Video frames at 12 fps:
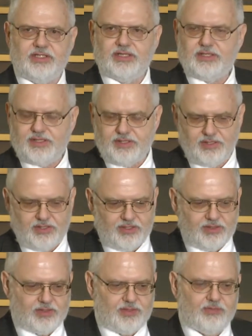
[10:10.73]
That's
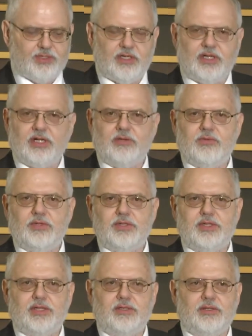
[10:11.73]
somewhat an awkward
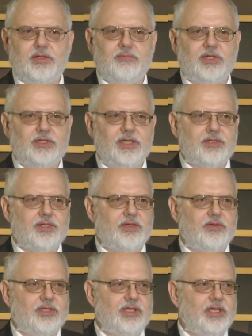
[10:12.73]
sentence, but that's
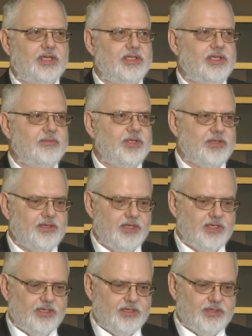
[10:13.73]
how the academics
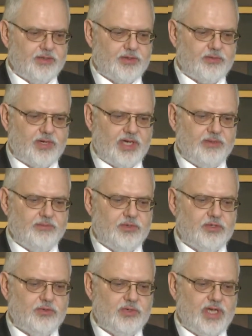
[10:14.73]
describe
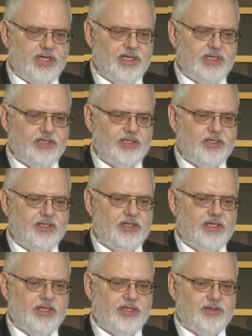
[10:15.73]
creating
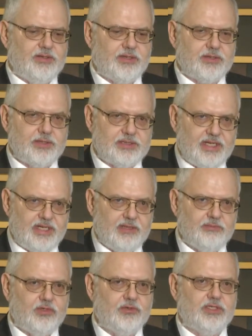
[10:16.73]
a
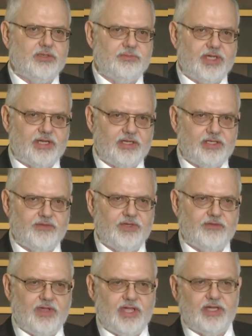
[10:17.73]
sustainable competitive
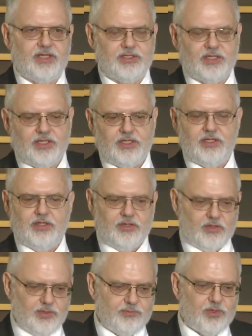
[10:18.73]
advantage.
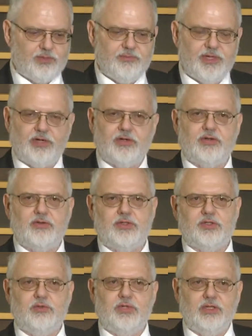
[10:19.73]
You put barriers
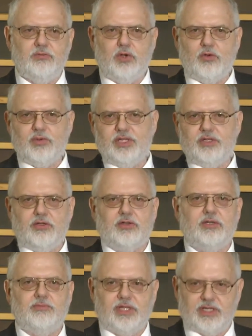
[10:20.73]
to eroding your
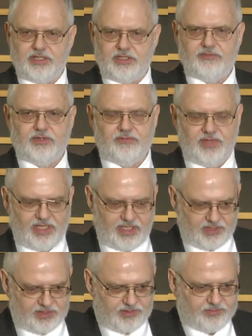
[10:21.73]
competitive
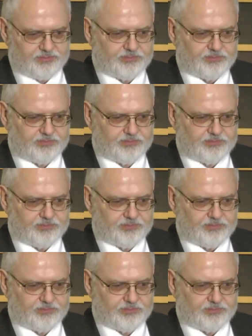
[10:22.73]
advantage.